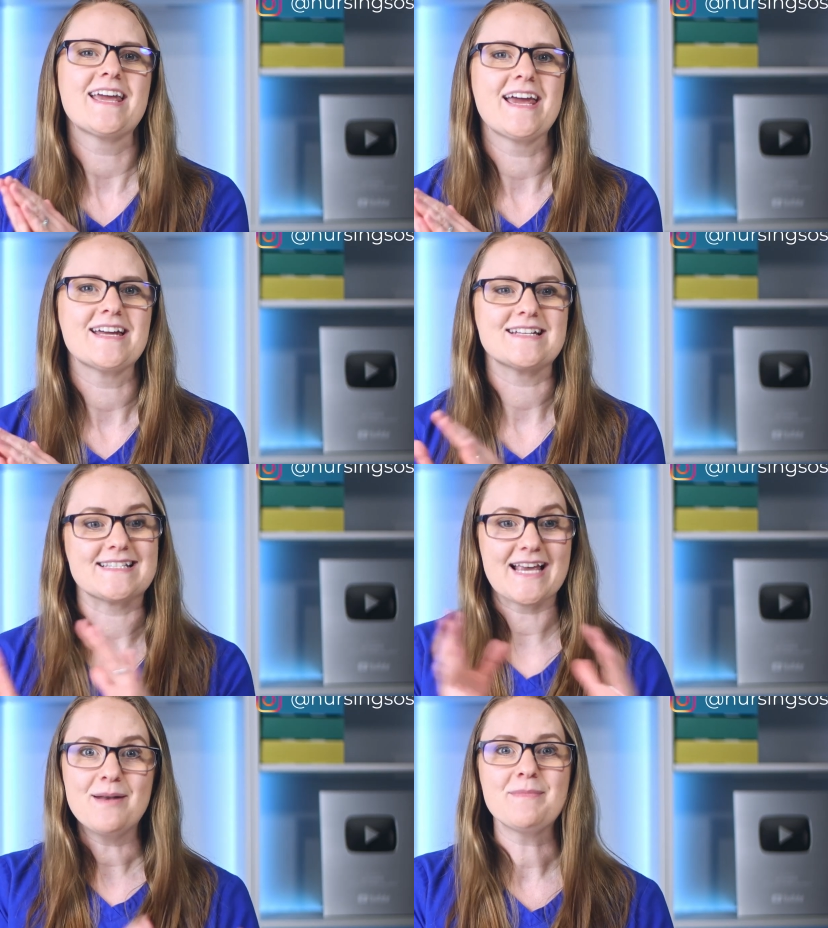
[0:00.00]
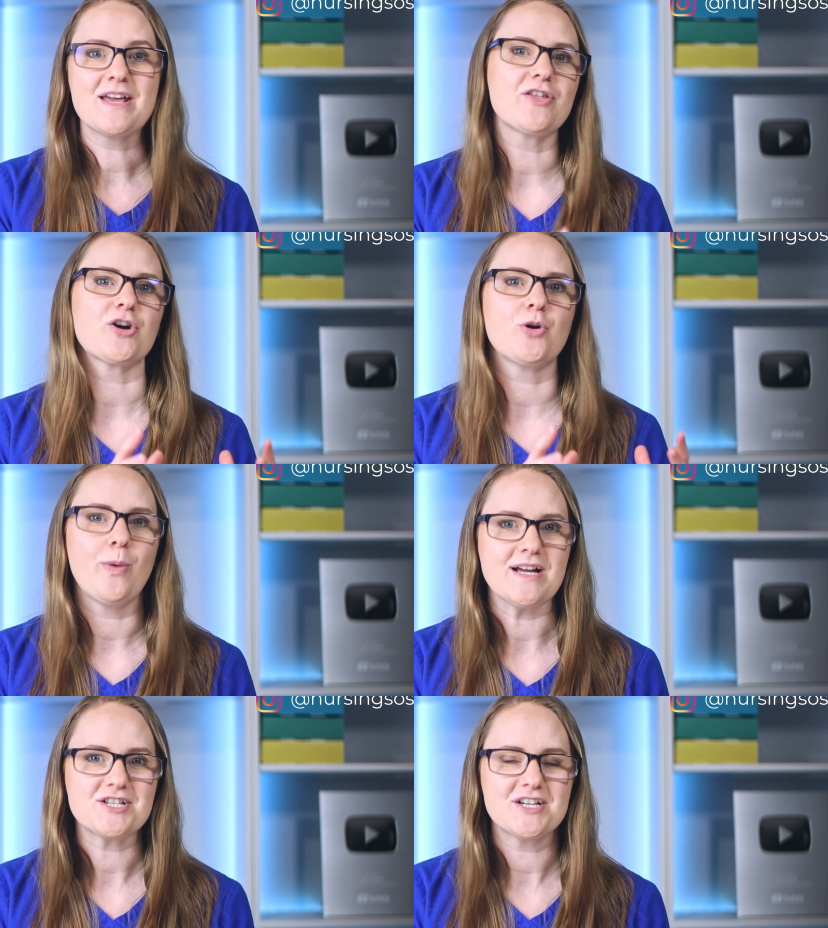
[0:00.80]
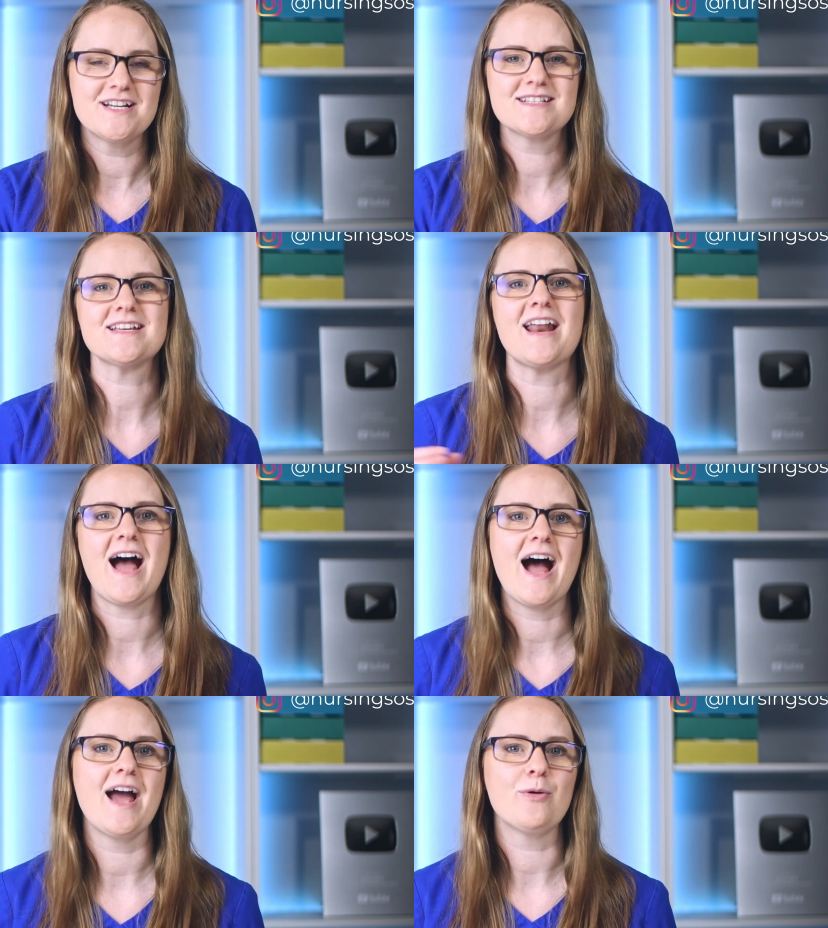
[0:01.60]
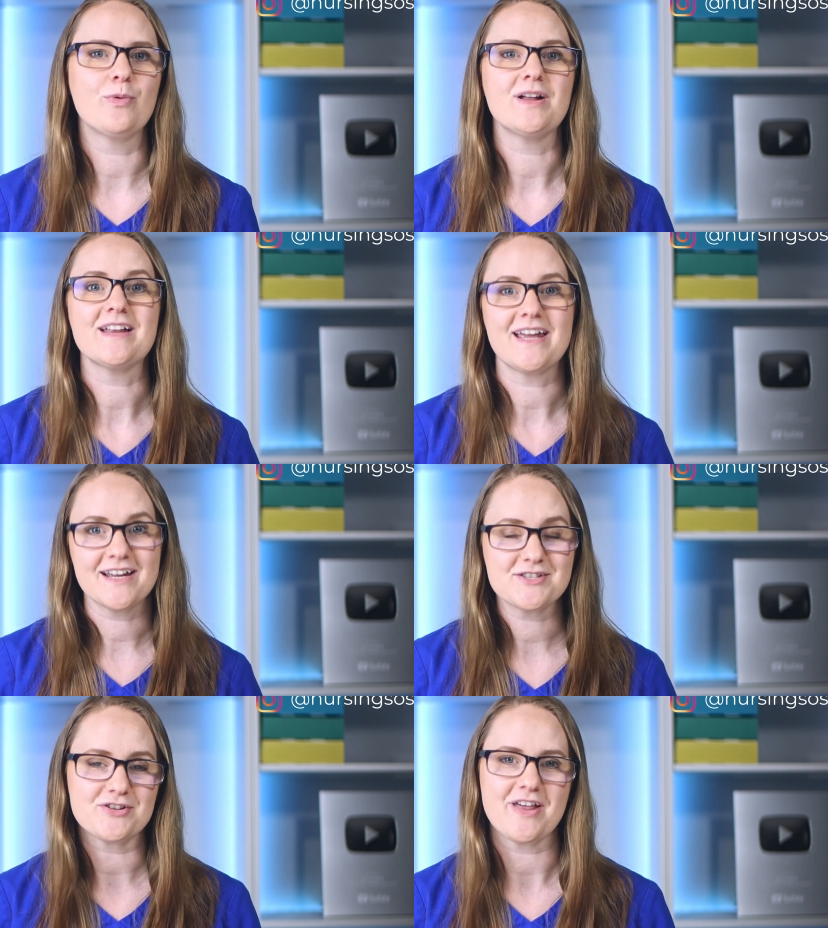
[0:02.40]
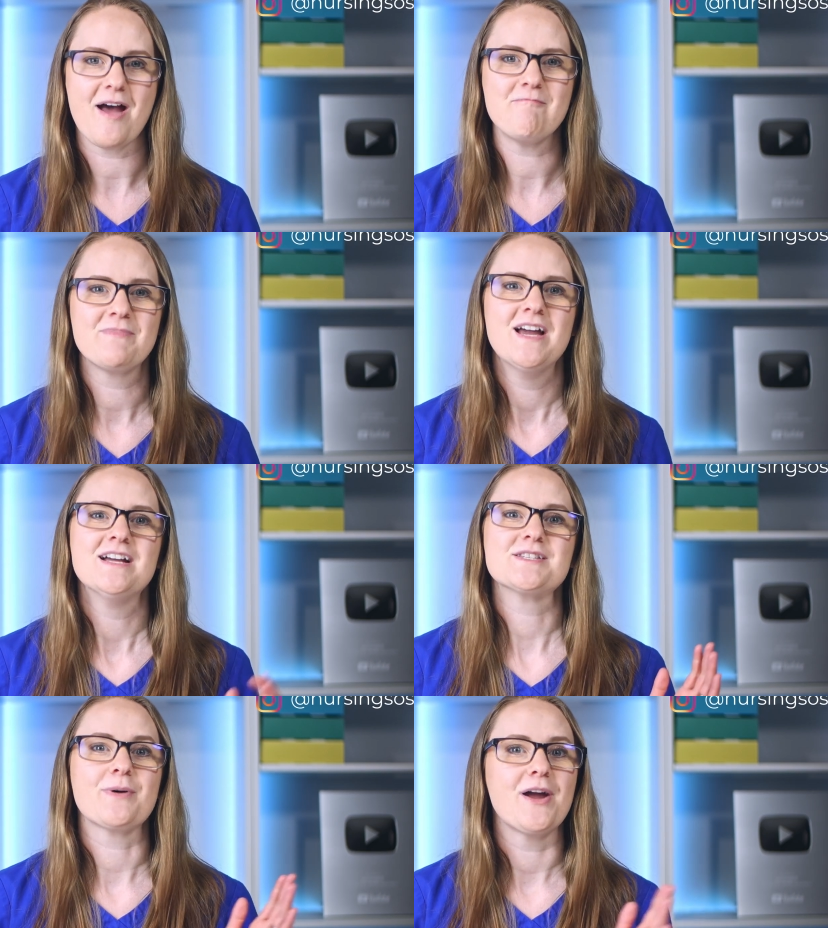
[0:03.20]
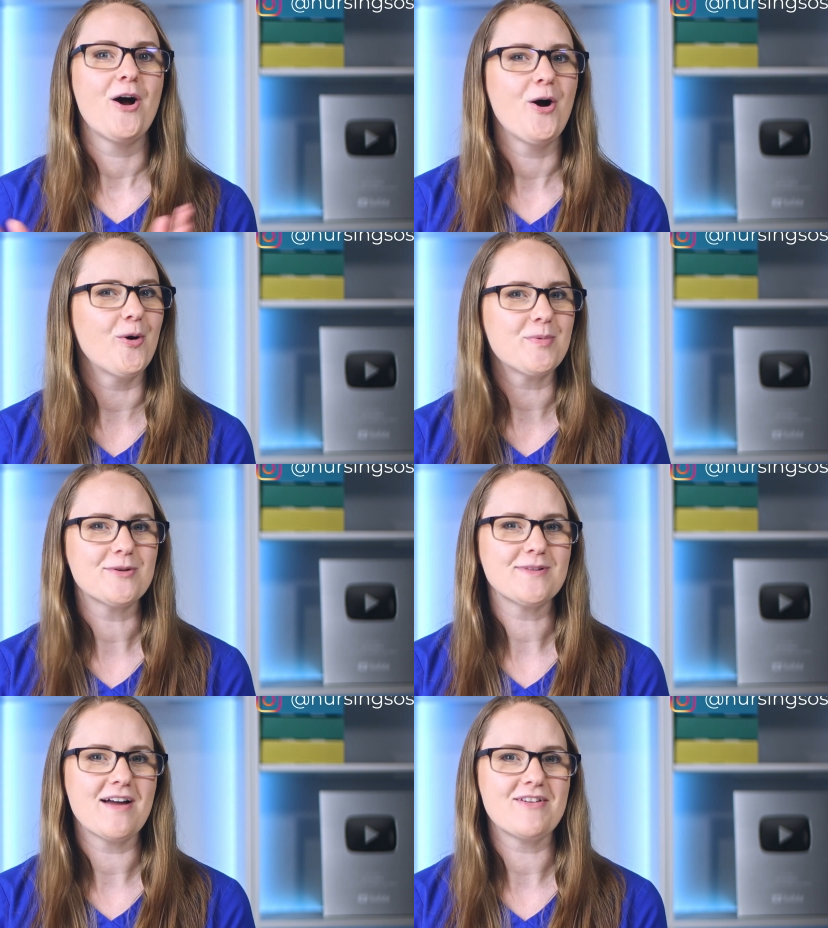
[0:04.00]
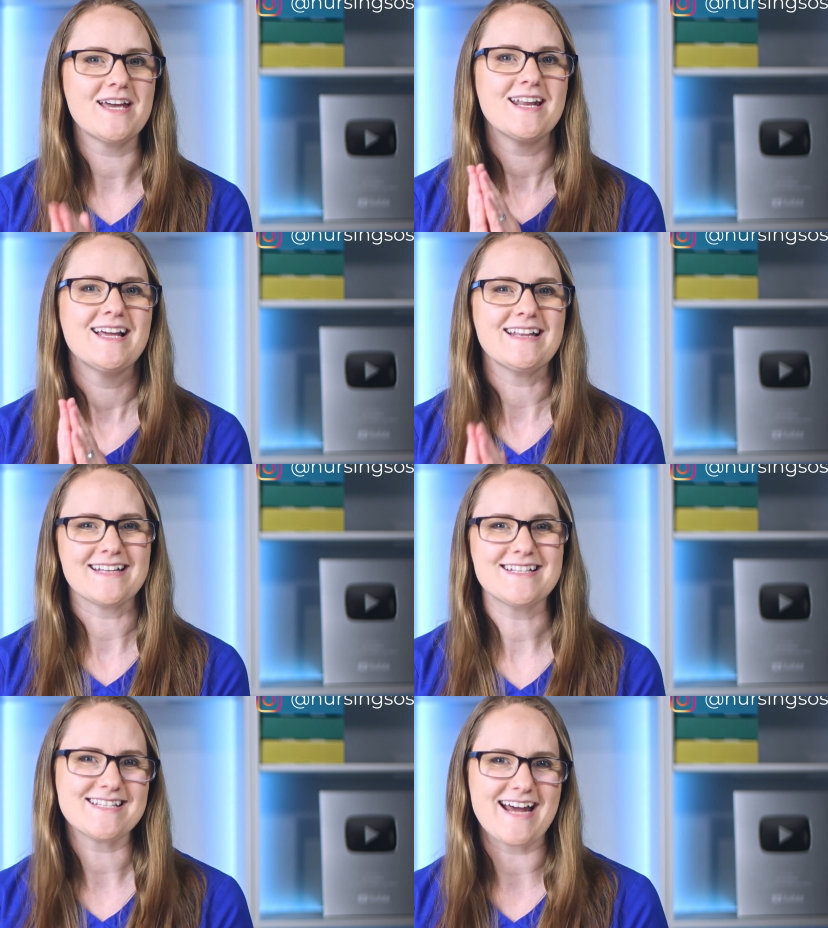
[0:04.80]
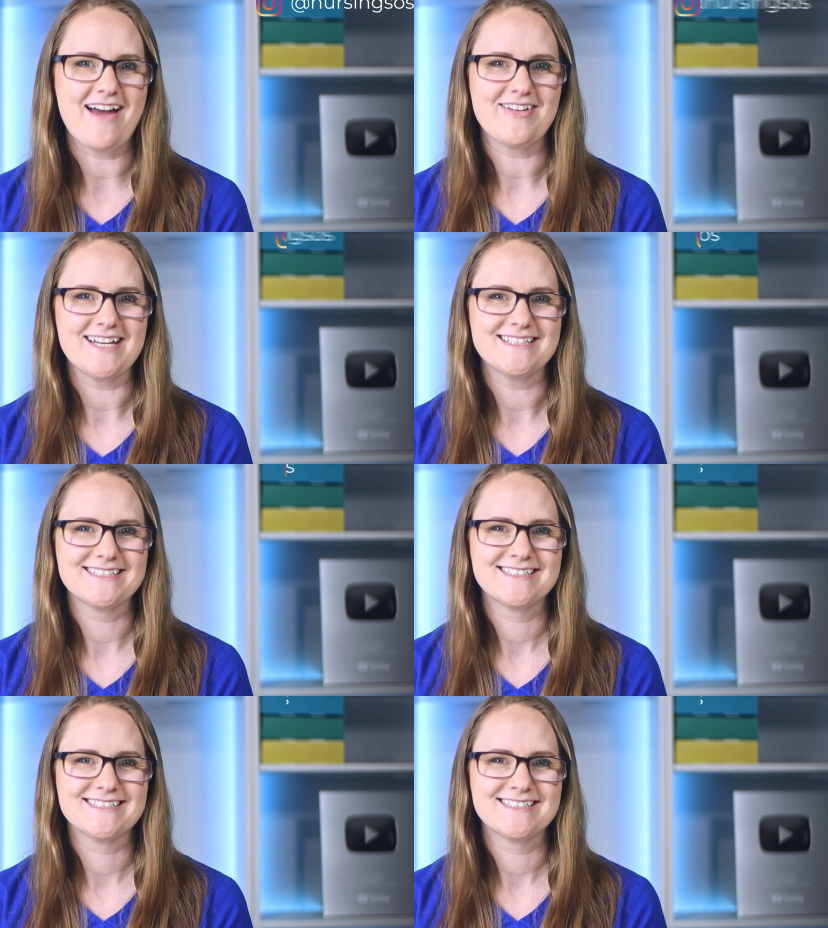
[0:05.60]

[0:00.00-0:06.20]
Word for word: can send me their questions and I will answer them. So I hope you love it. Let's dive in.